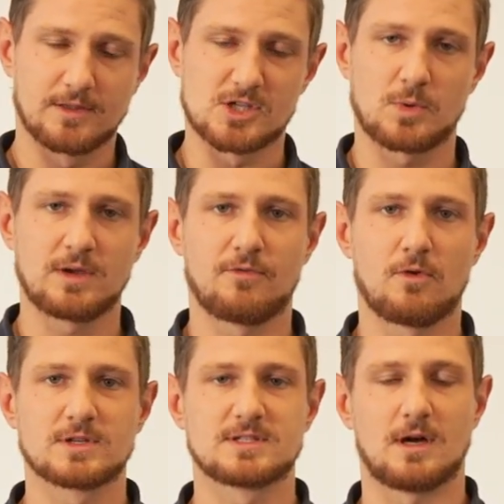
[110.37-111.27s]
the spring
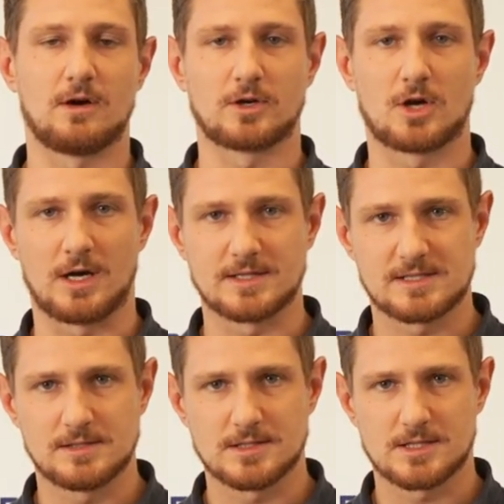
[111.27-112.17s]
forces are
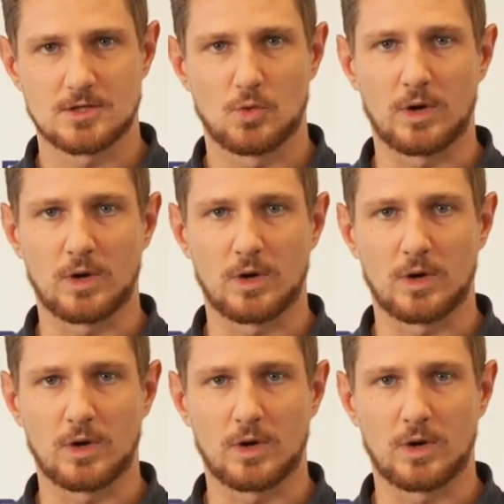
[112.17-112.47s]
constant,